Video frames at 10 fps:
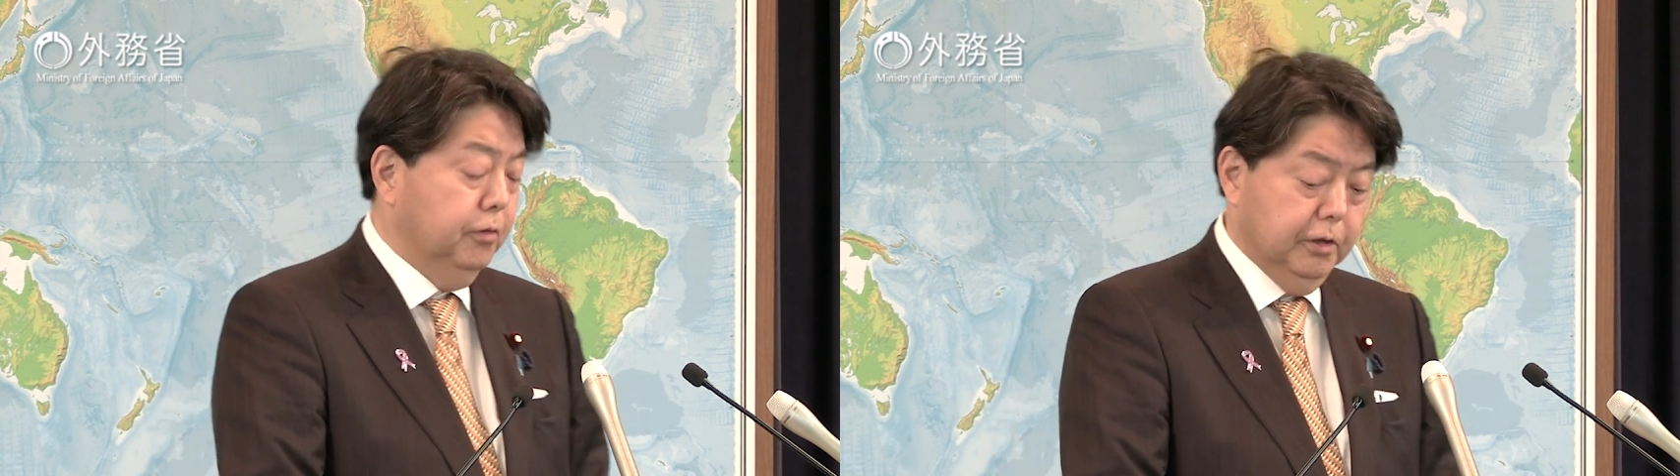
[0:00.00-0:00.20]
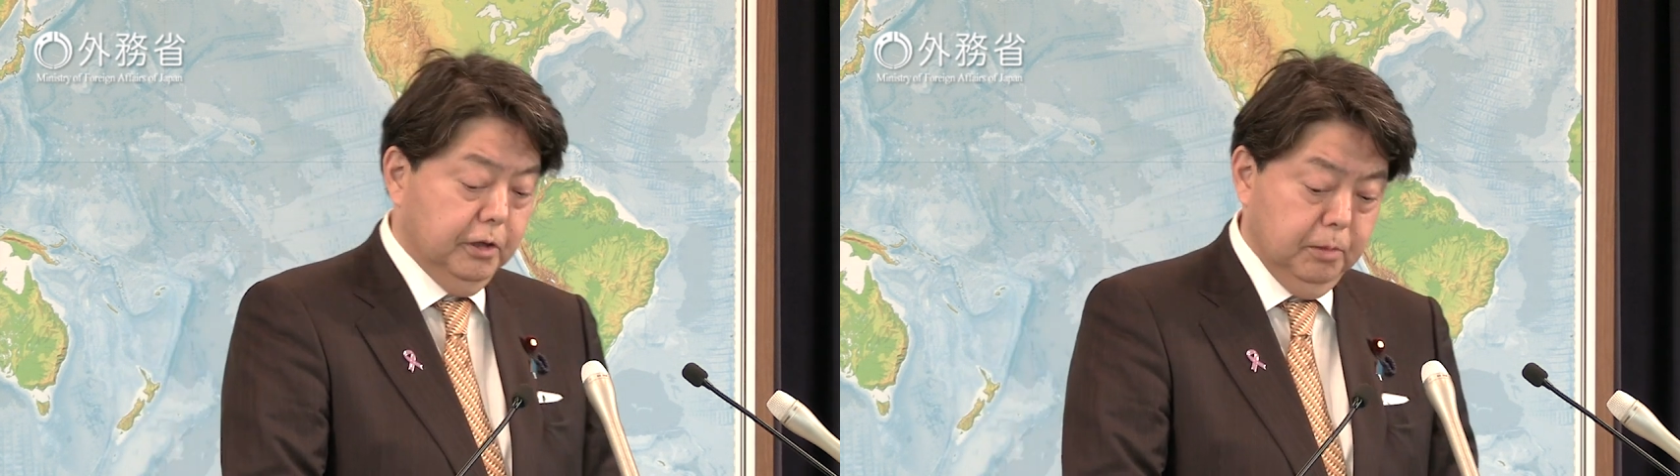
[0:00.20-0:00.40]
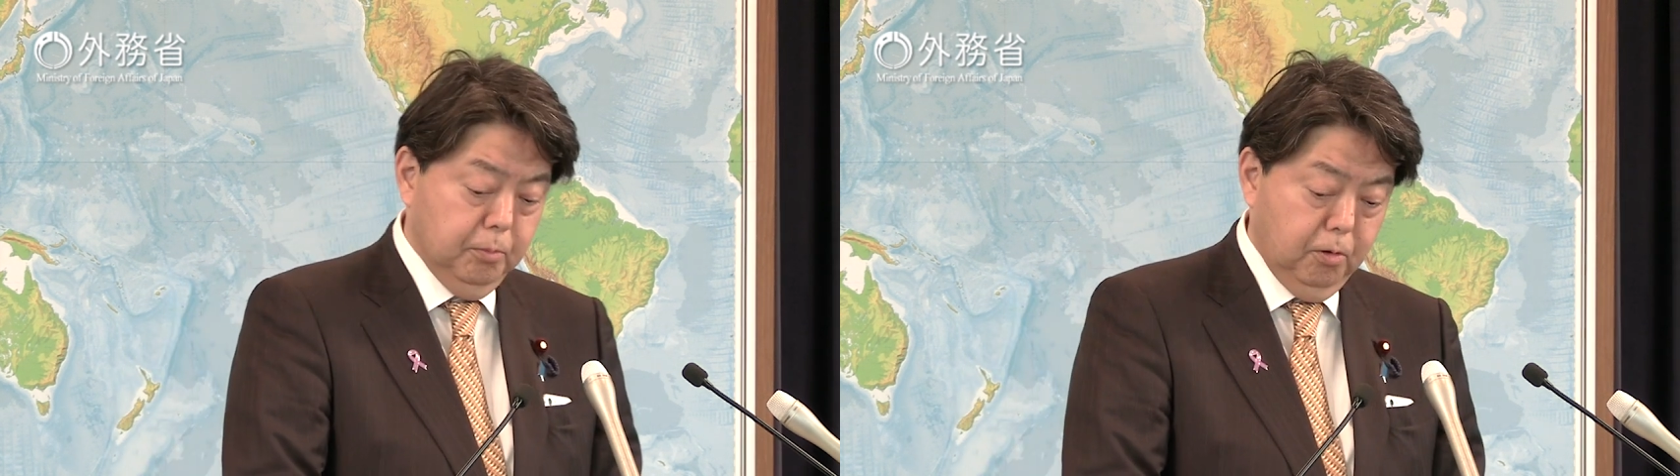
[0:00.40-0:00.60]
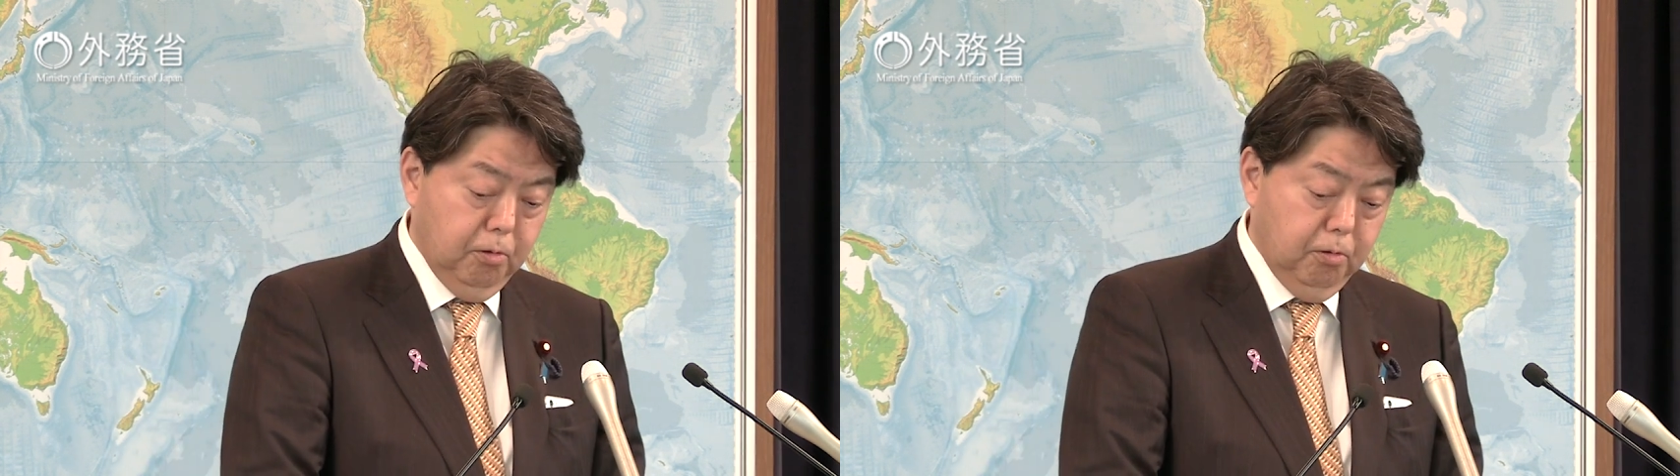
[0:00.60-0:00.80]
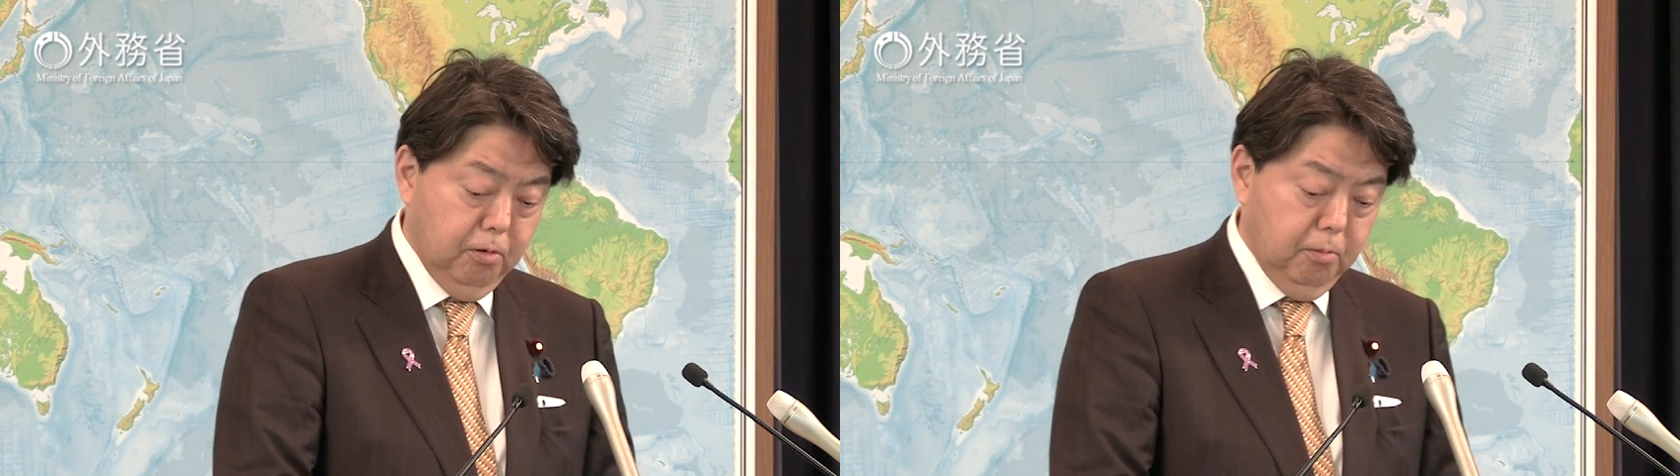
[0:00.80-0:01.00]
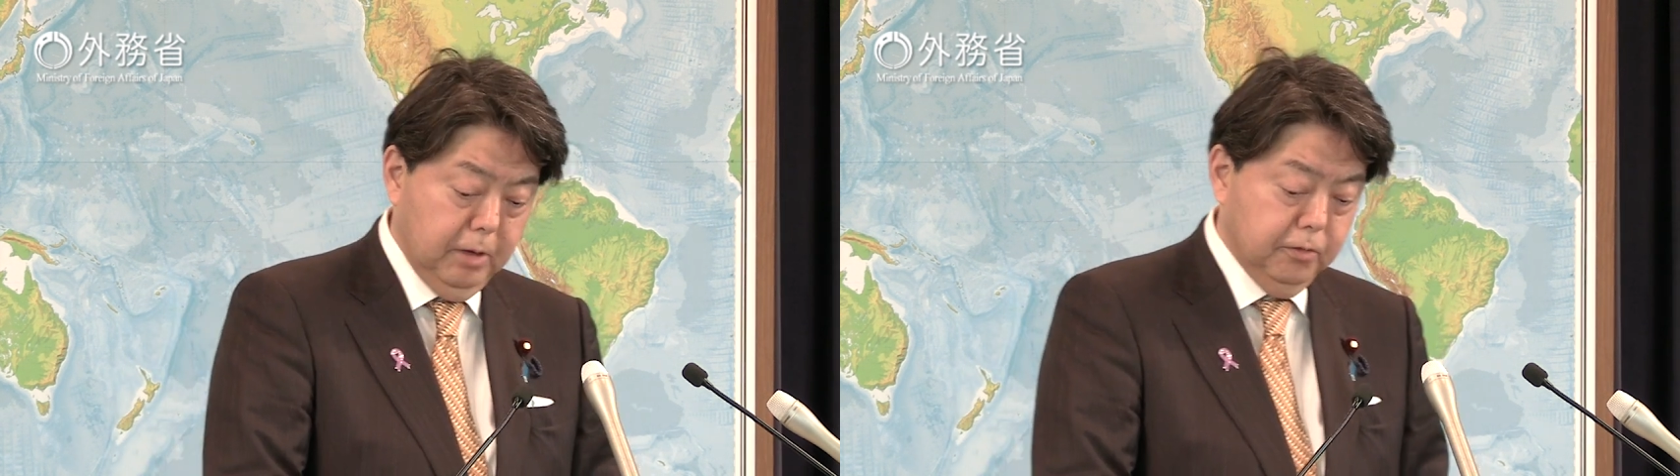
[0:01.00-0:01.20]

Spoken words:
to come up with a